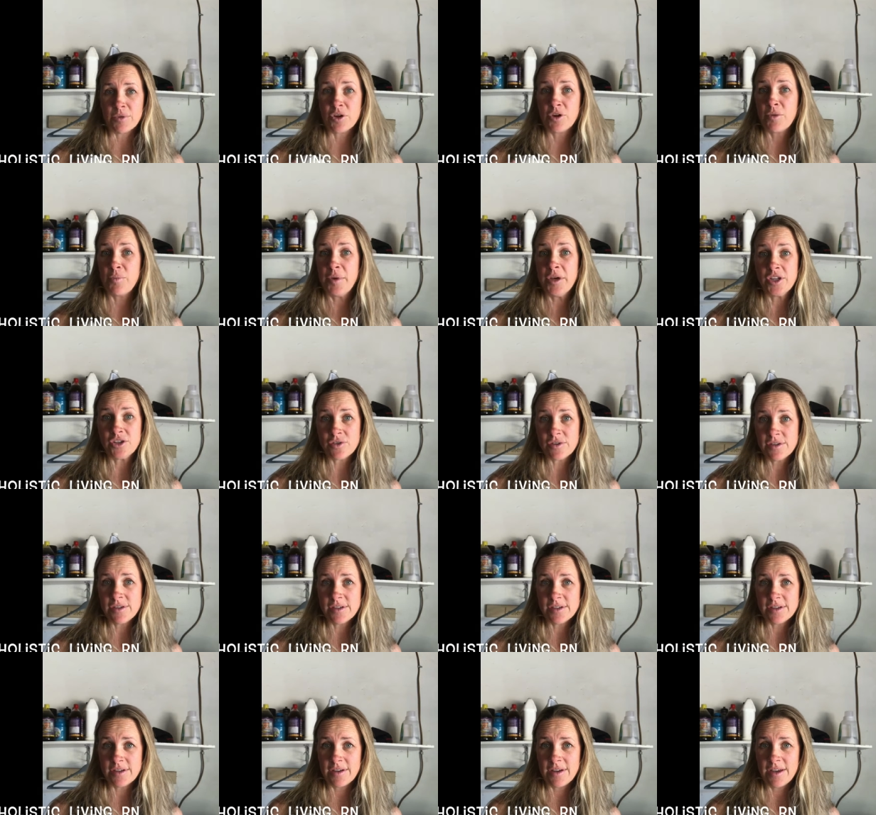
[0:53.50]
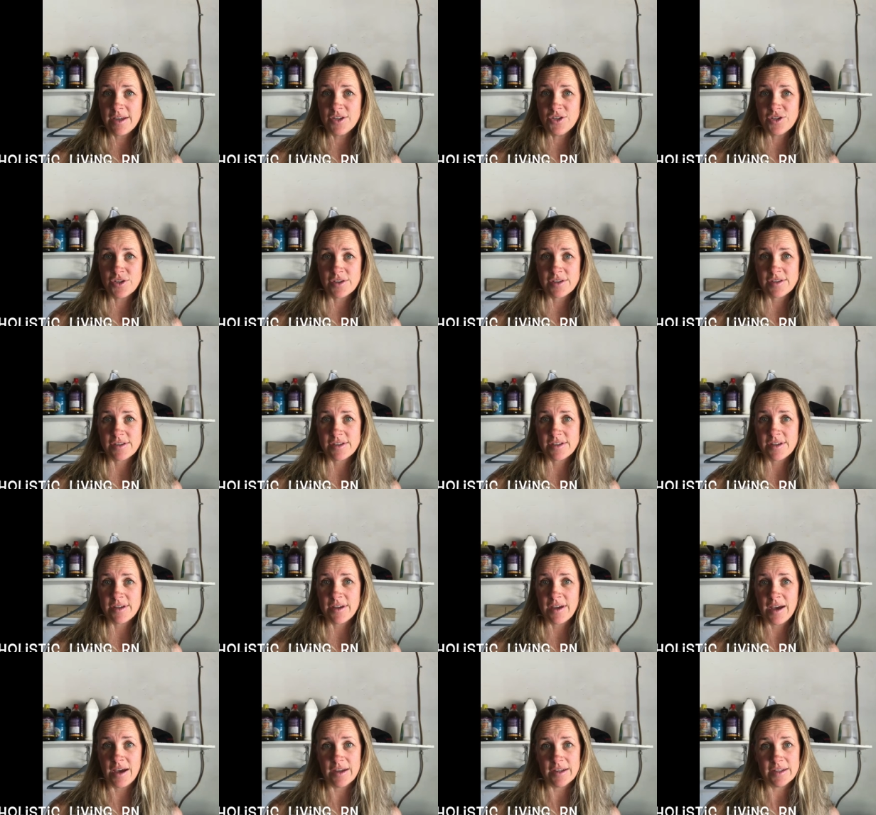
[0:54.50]
Go to Pinterest and just
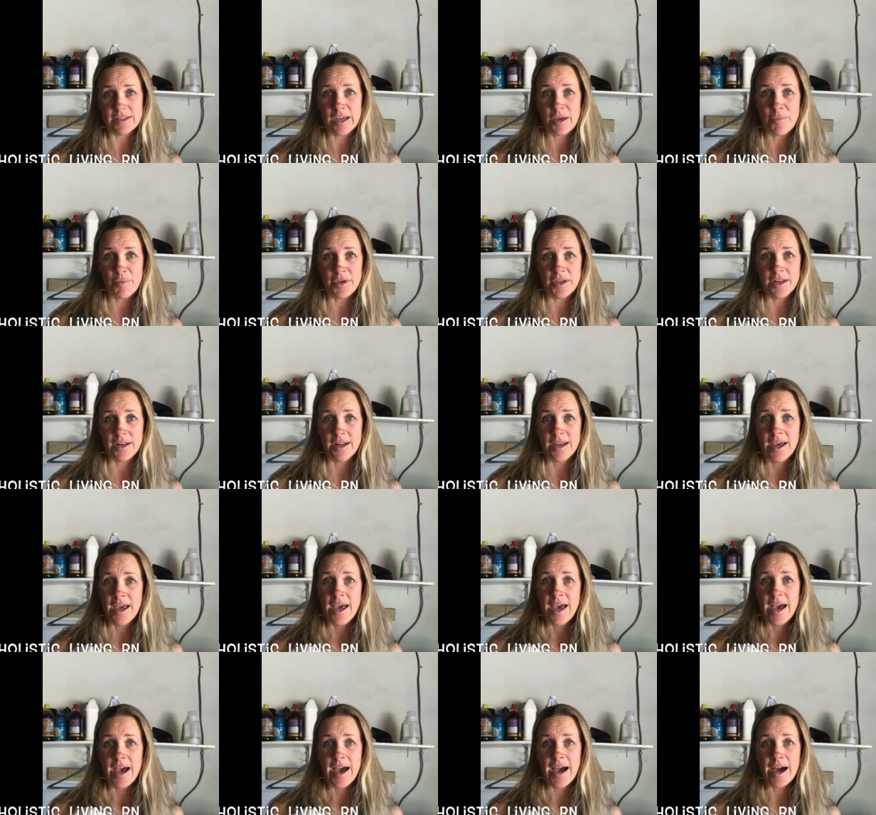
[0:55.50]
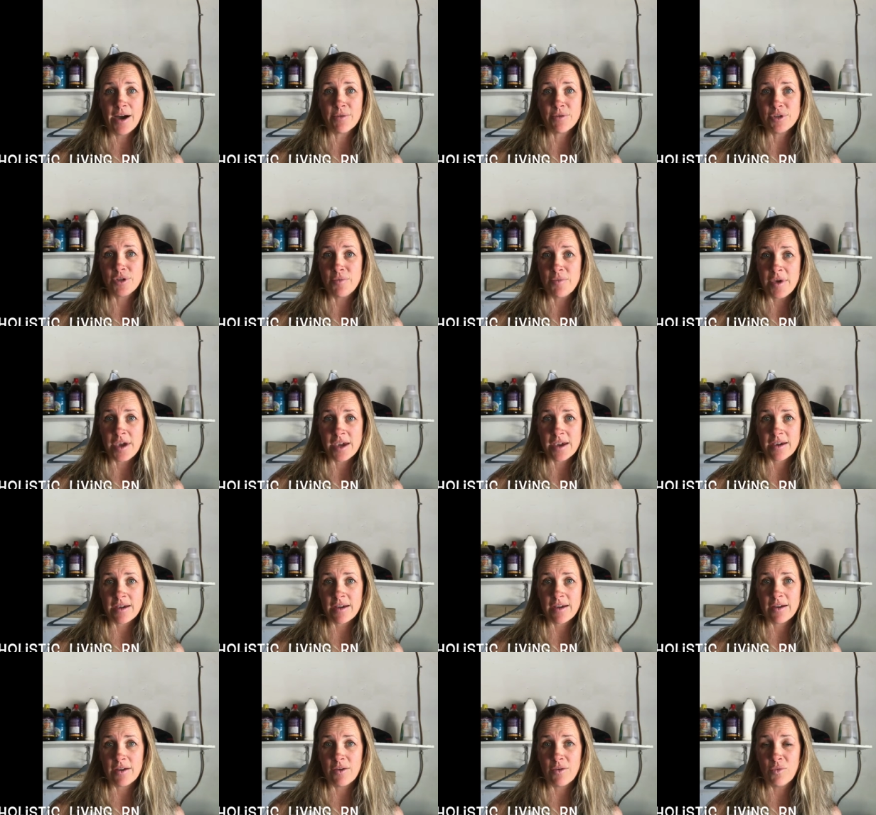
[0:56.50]
type in how to make
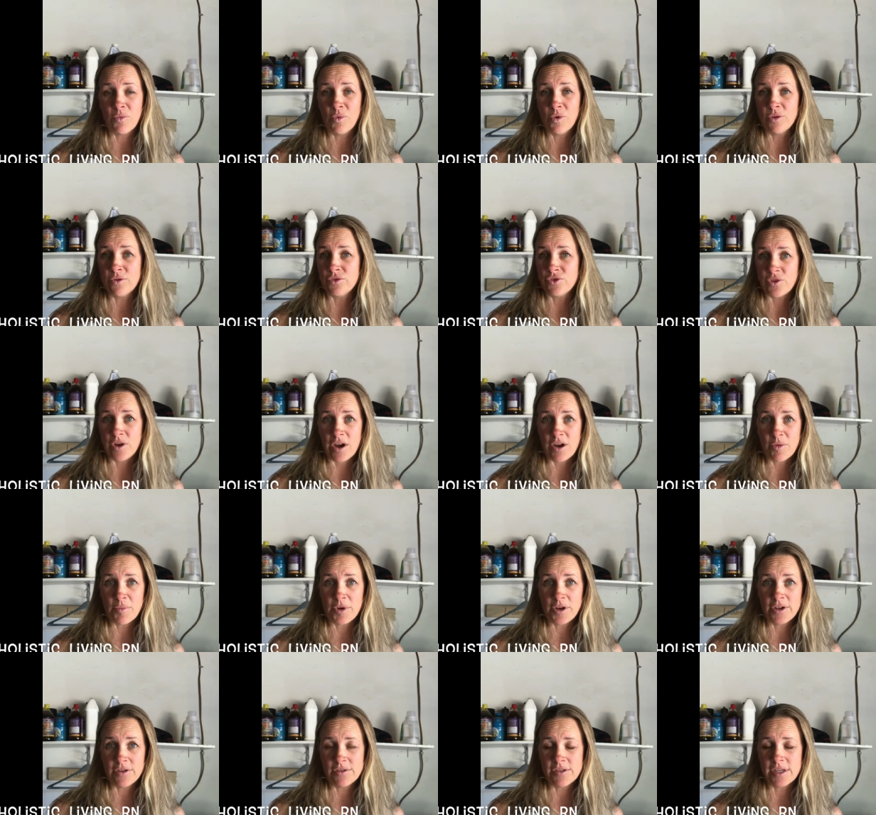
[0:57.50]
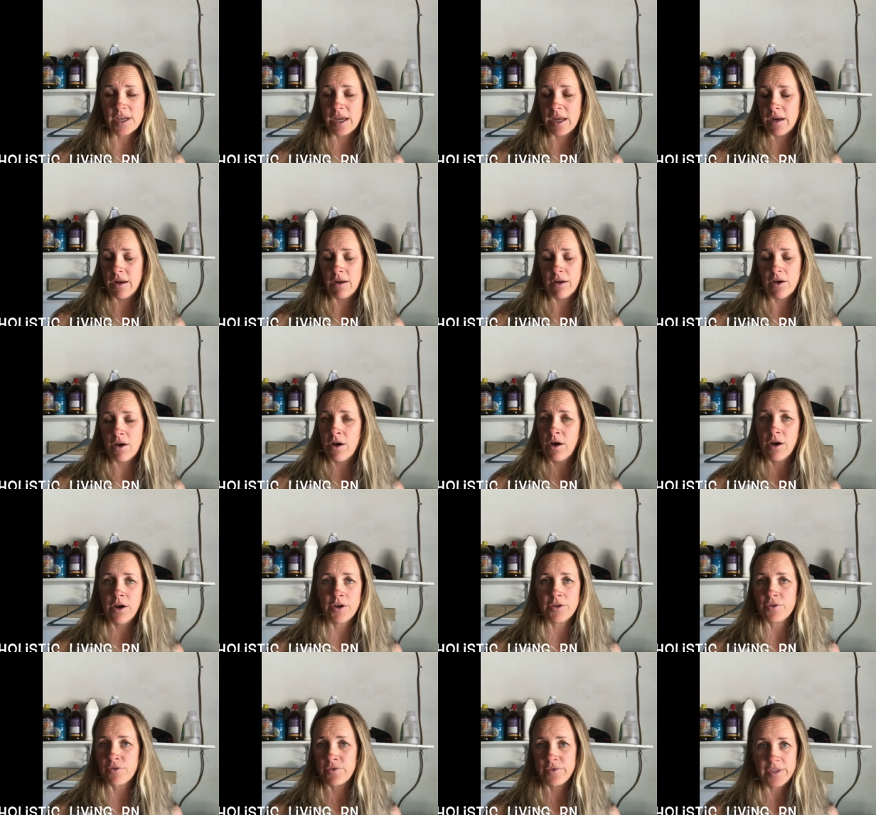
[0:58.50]
wool dryer balls, and
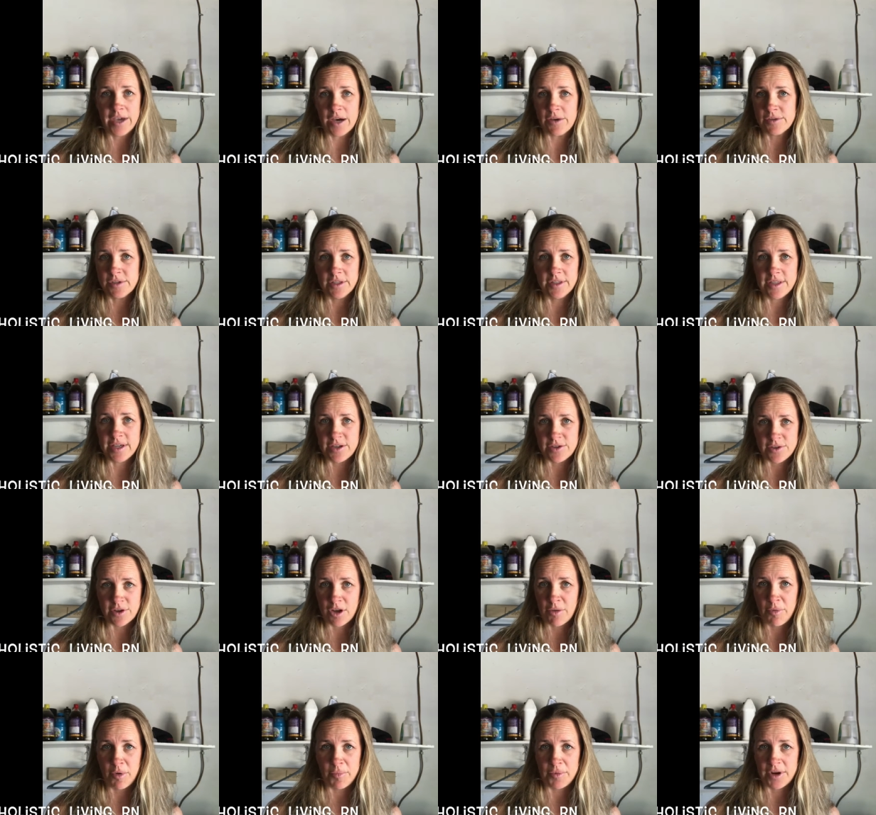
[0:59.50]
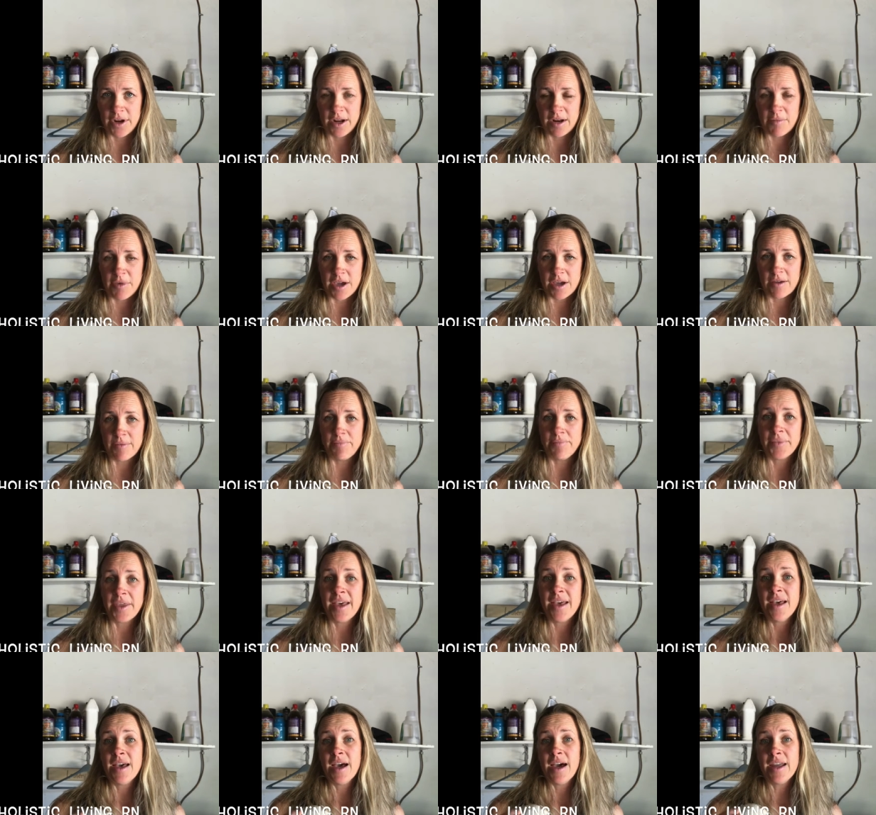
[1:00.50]
100,000 things will come up on how to make them.
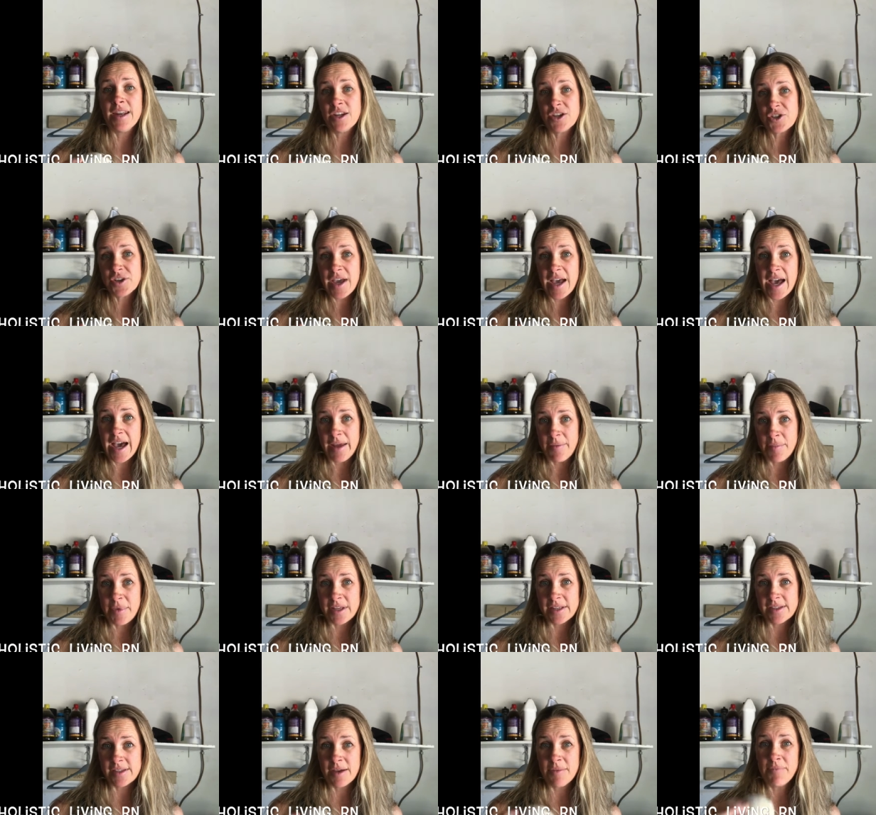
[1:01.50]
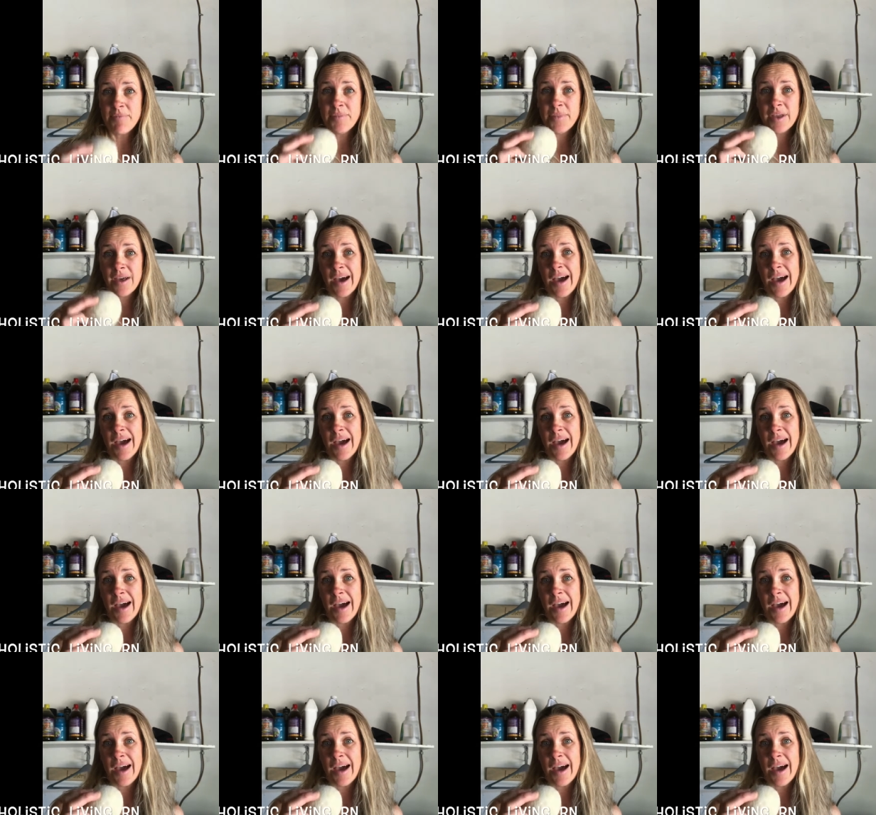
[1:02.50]
Initially I had made some.